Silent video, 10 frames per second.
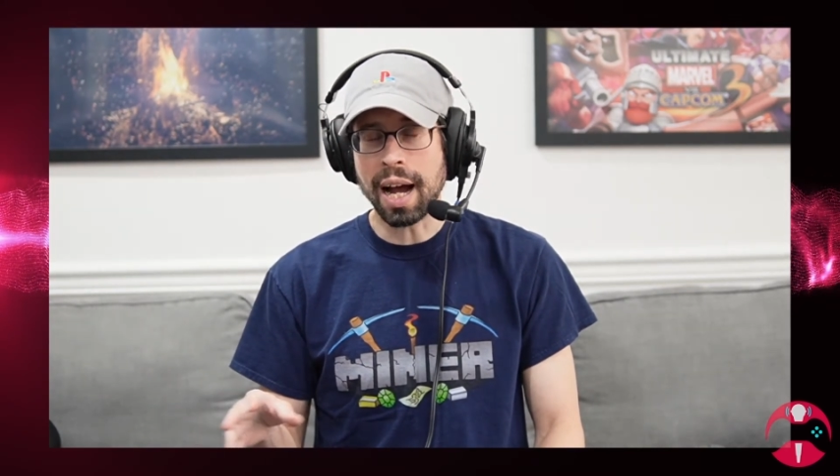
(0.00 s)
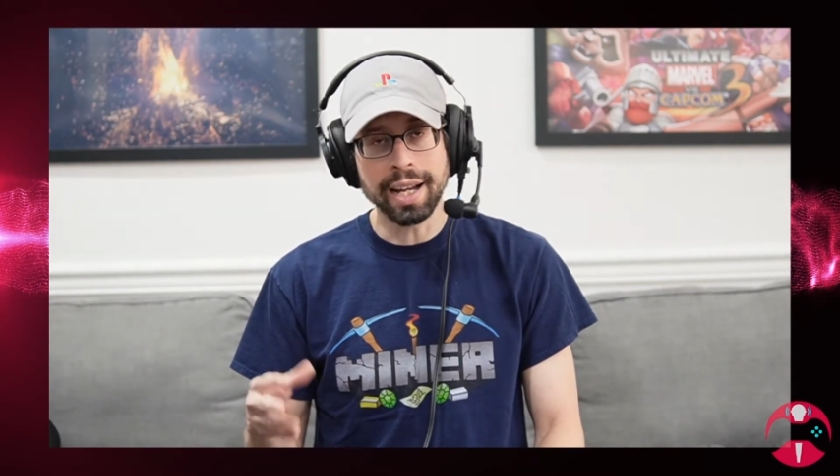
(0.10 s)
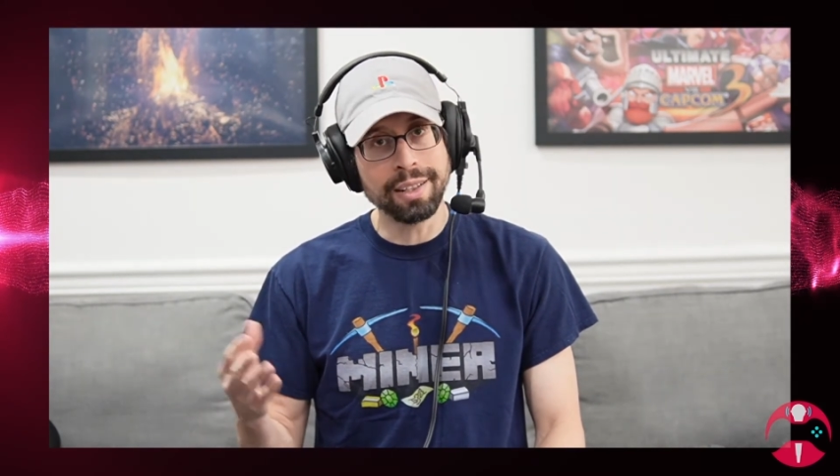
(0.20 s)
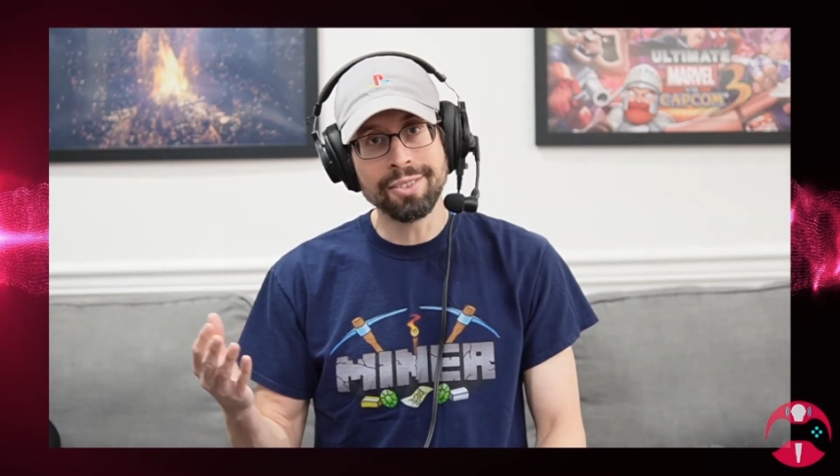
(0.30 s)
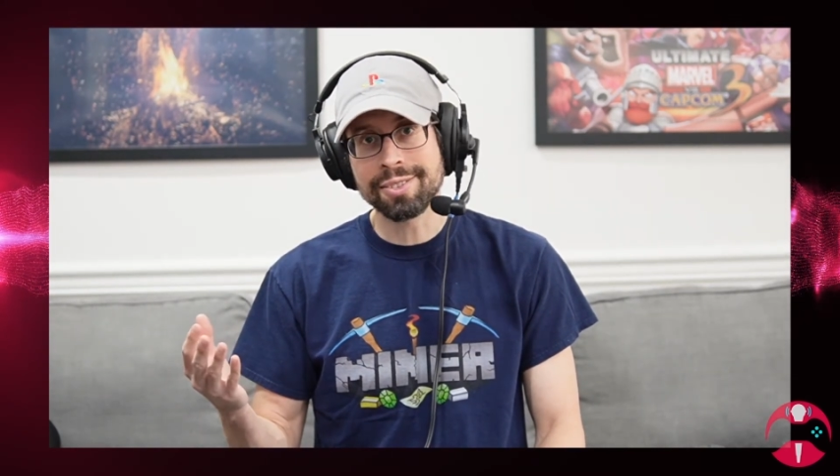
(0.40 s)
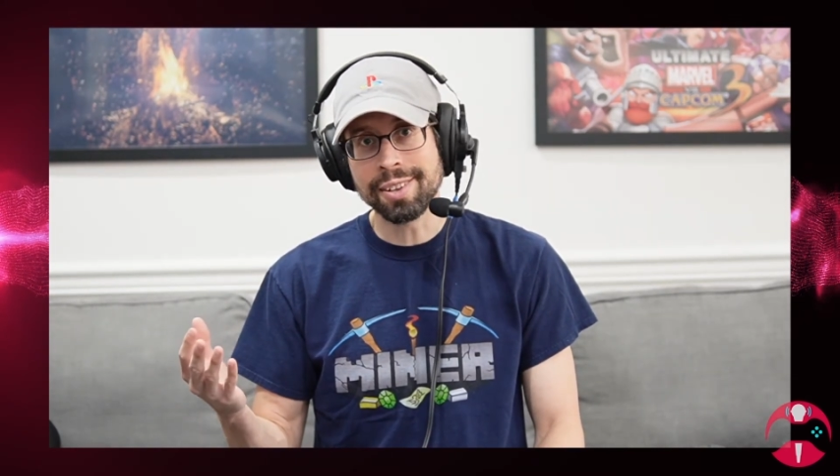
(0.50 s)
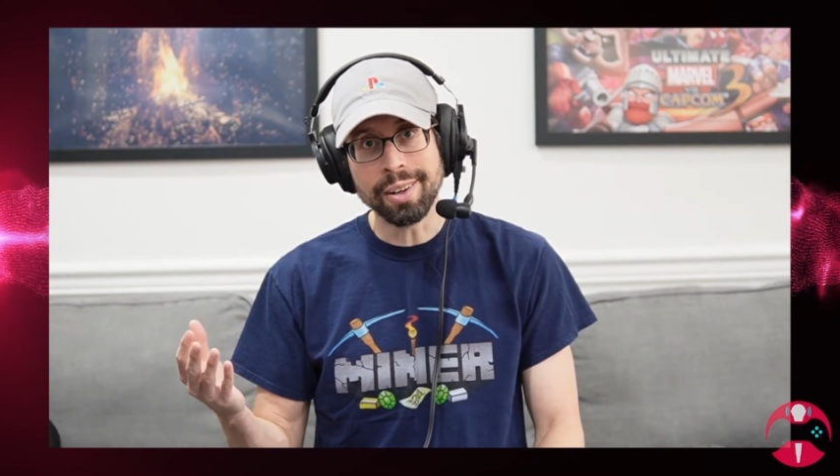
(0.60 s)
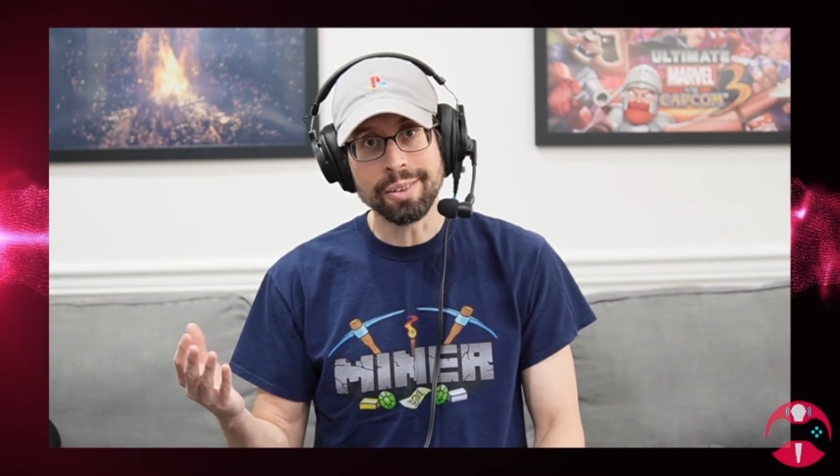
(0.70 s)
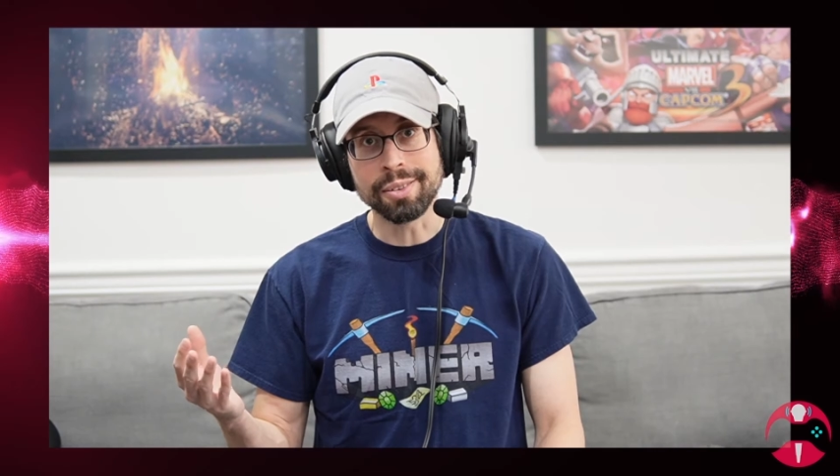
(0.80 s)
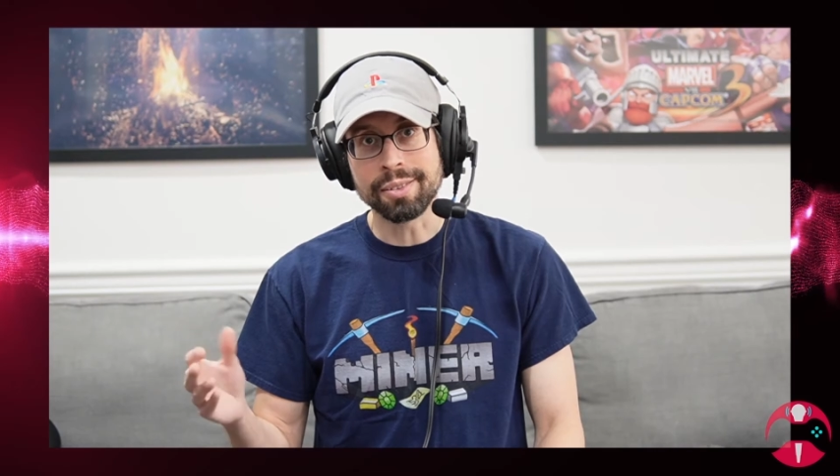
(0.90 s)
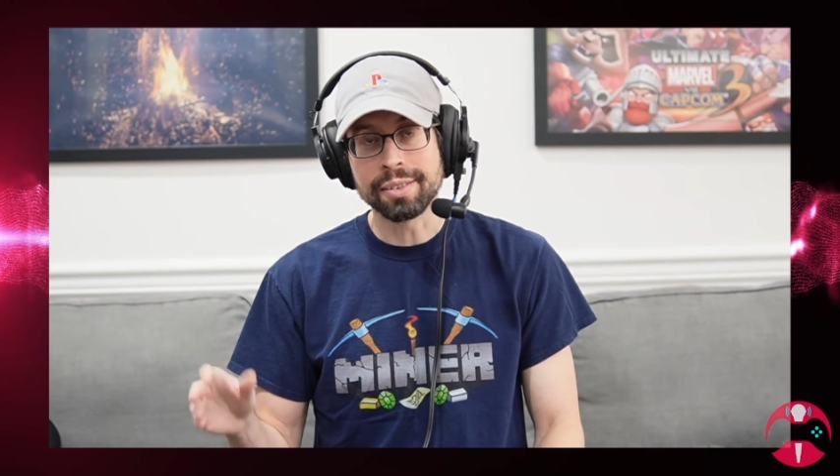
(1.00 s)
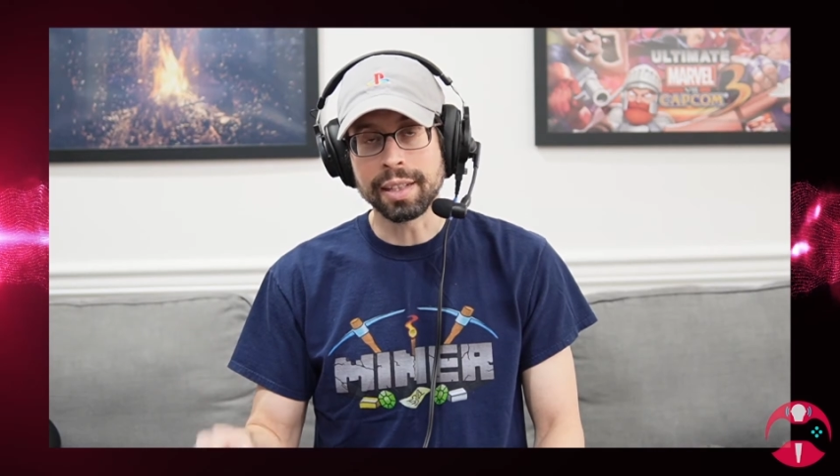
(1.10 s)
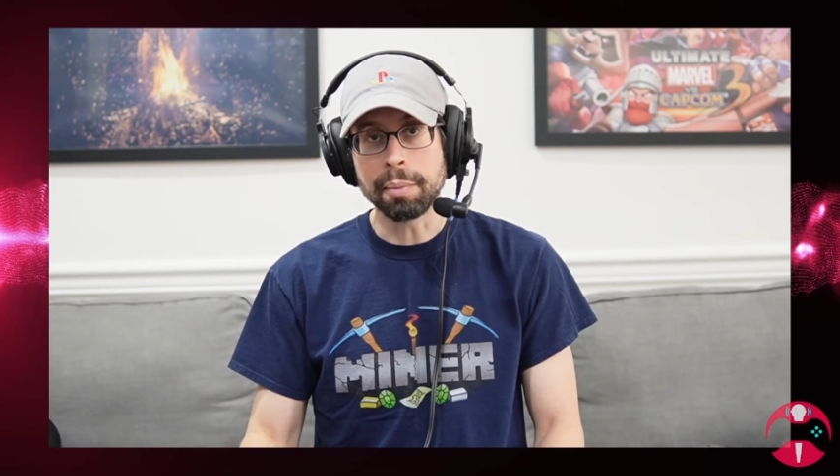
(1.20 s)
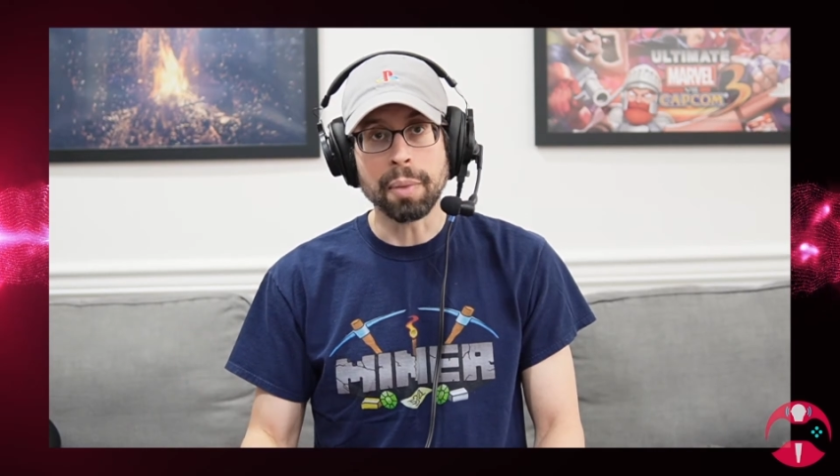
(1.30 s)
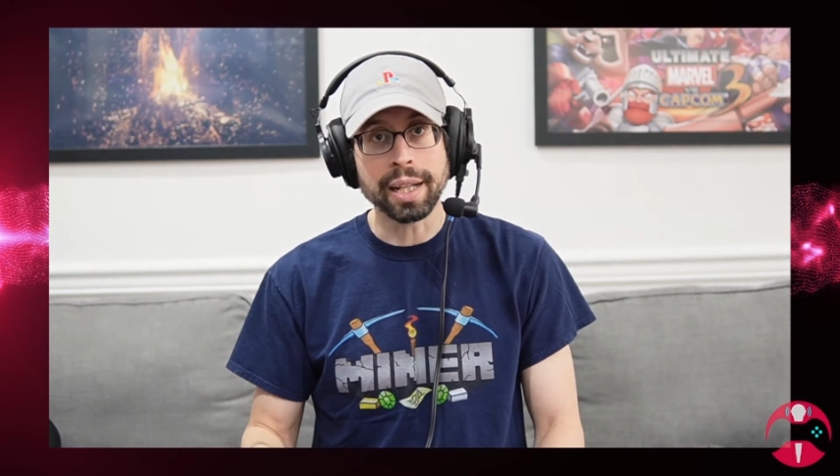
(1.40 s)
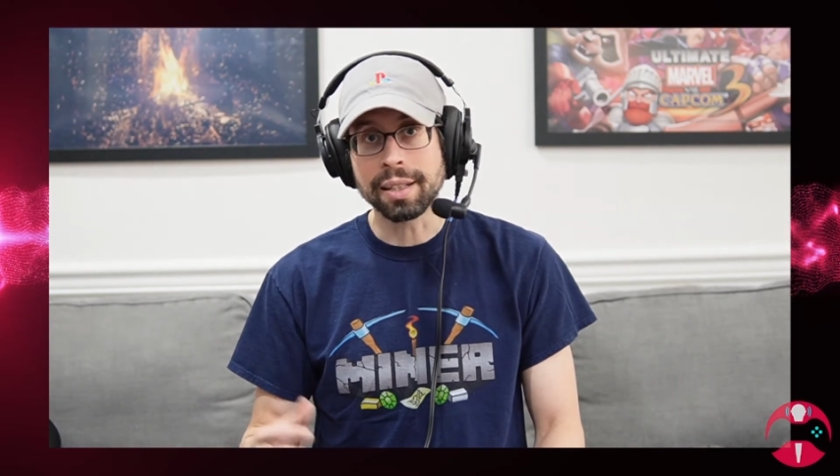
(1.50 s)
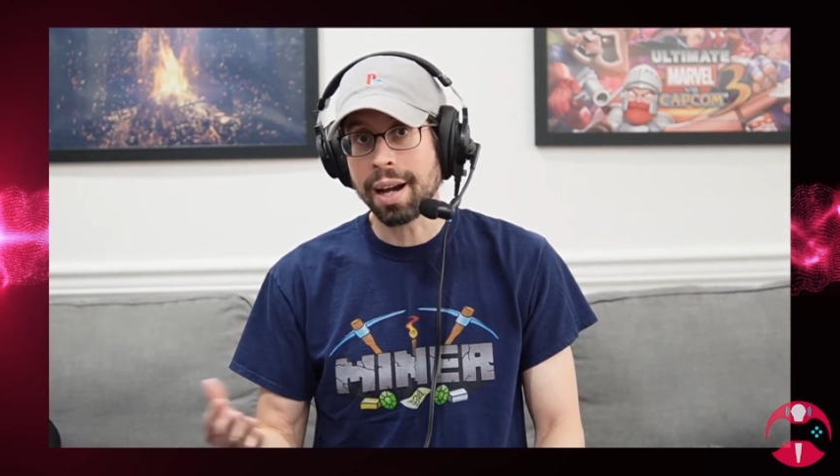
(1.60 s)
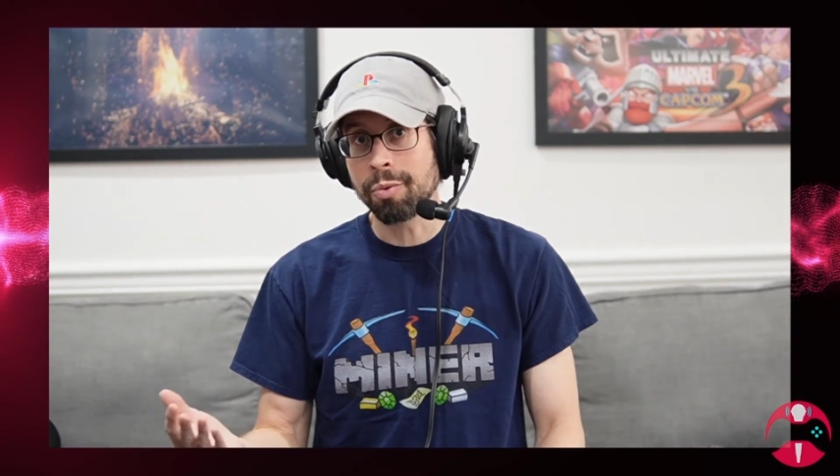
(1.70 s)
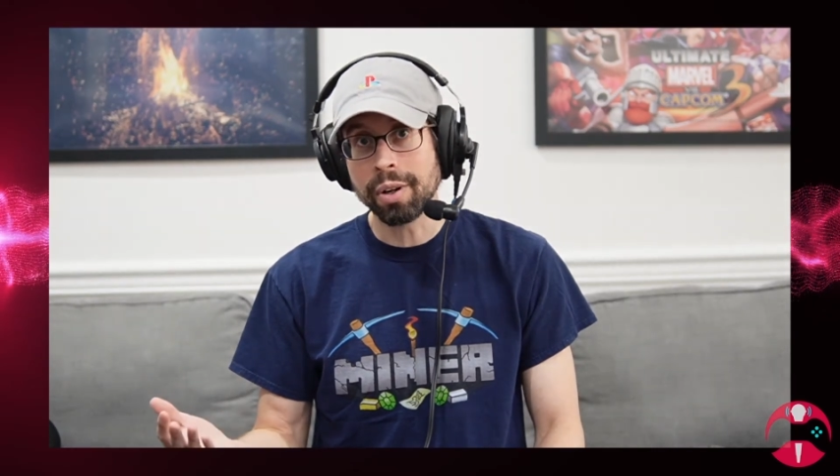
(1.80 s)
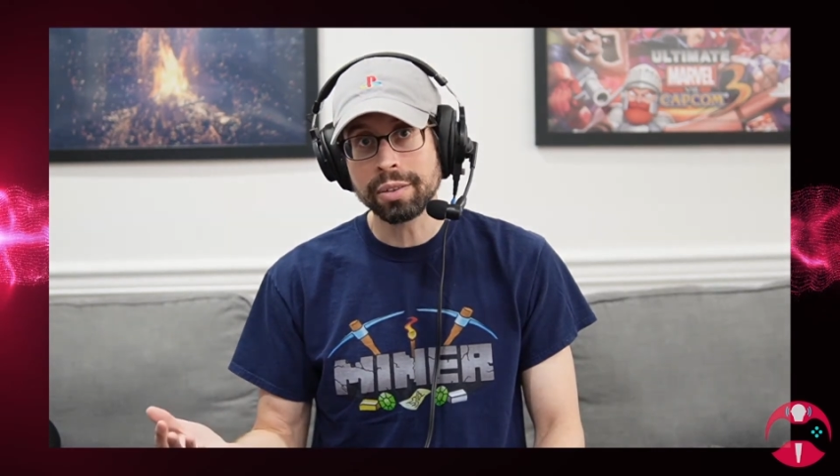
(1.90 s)
I don't know. They might
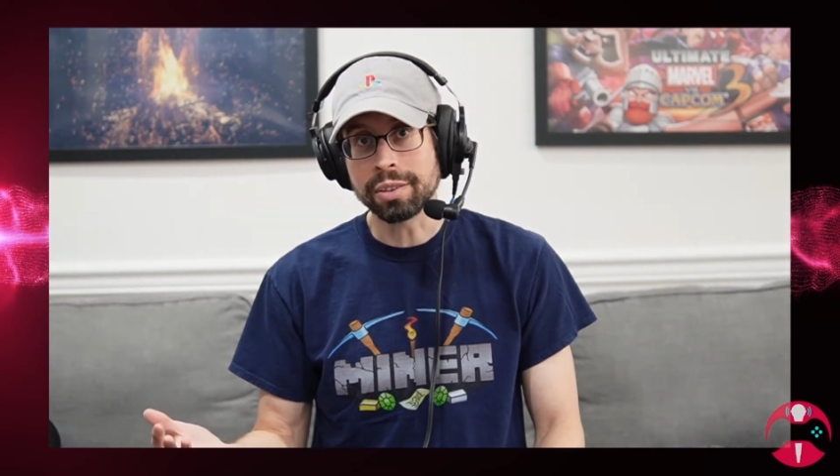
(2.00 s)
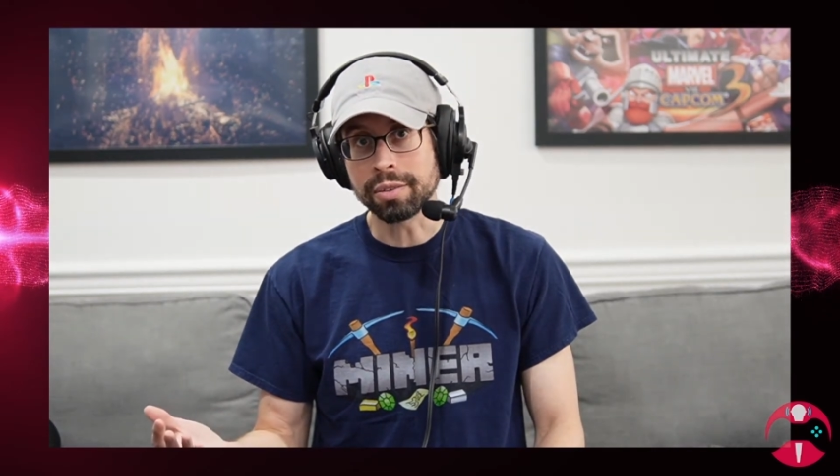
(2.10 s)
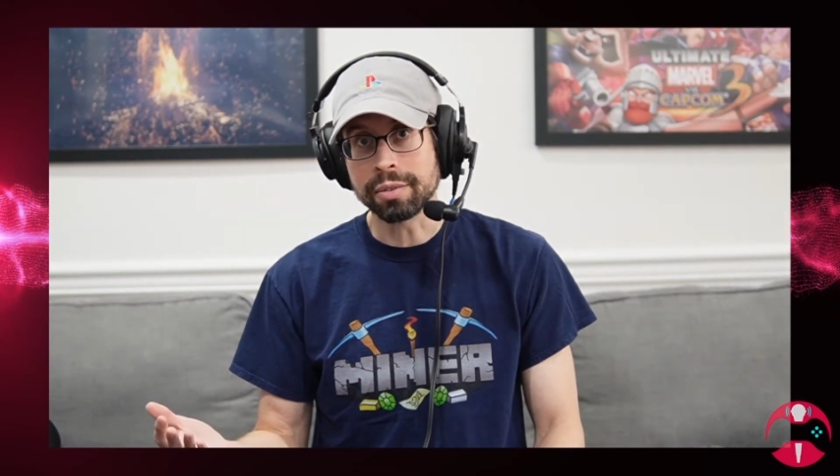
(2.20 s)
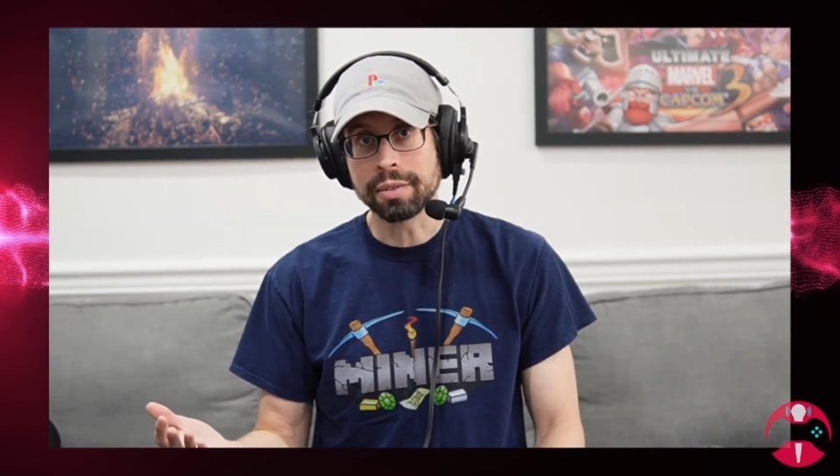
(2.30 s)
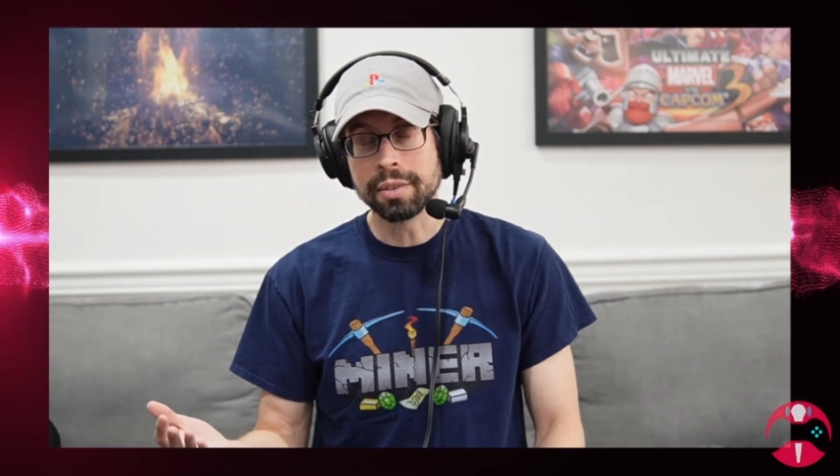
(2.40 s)
not want to.